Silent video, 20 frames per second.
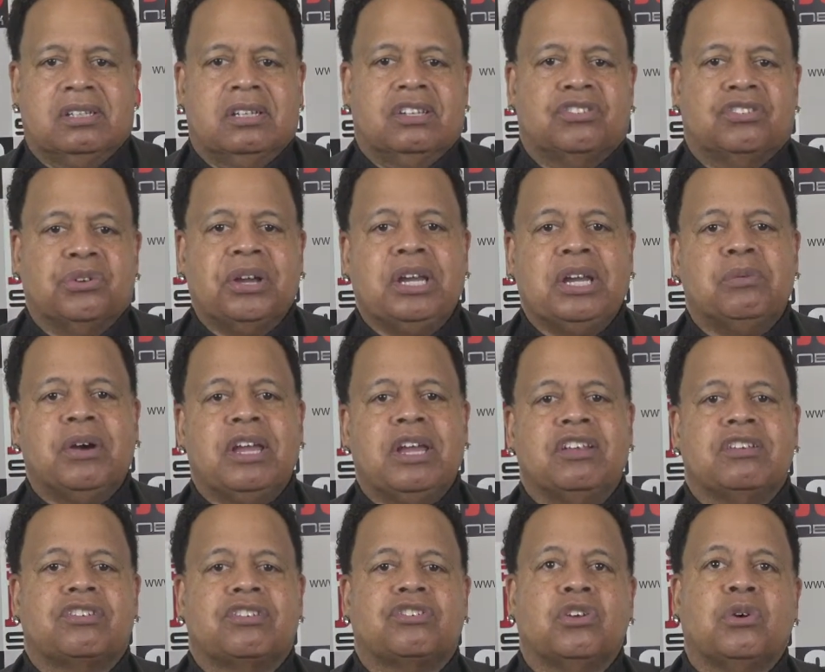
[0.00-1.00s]
So anyway,
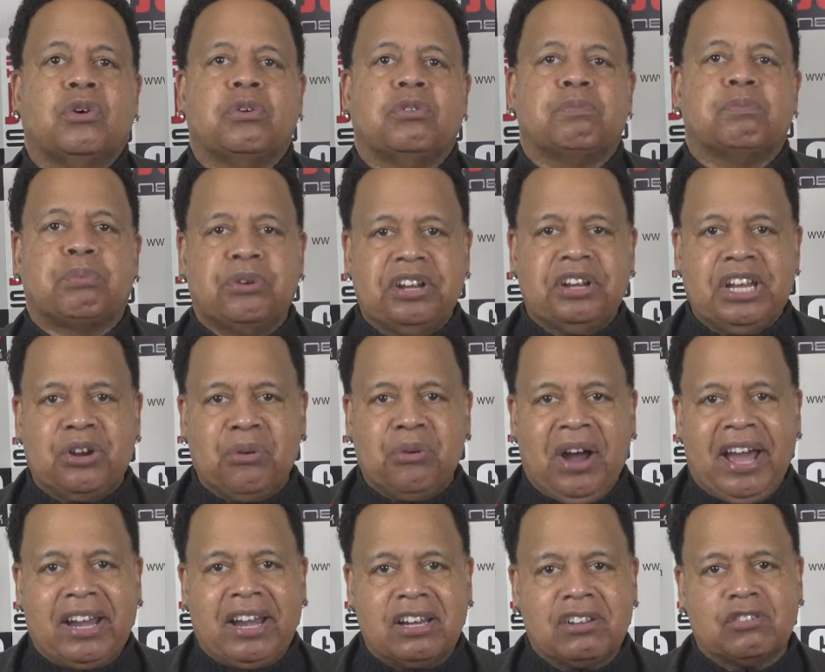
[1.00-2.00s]
so Britney
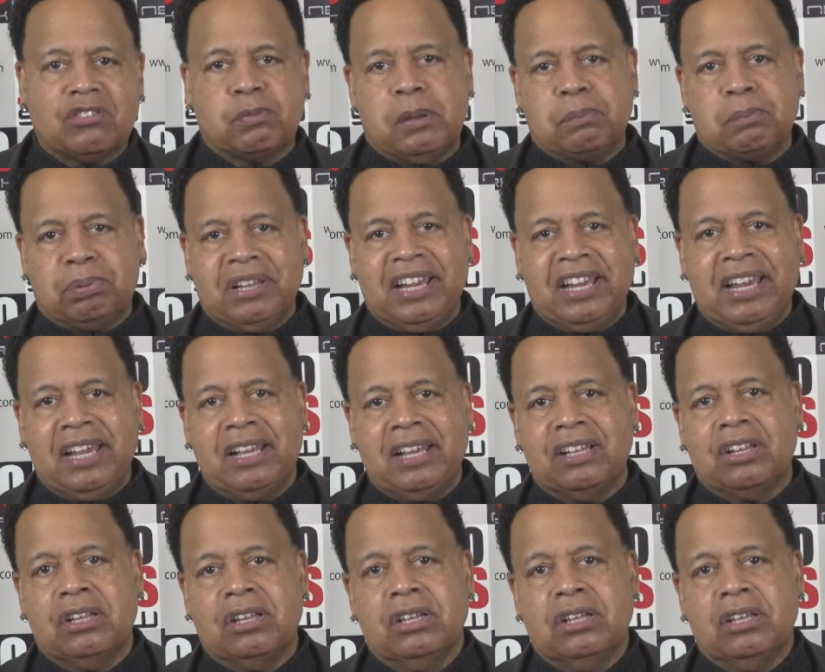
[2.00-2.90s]
Griner has been playing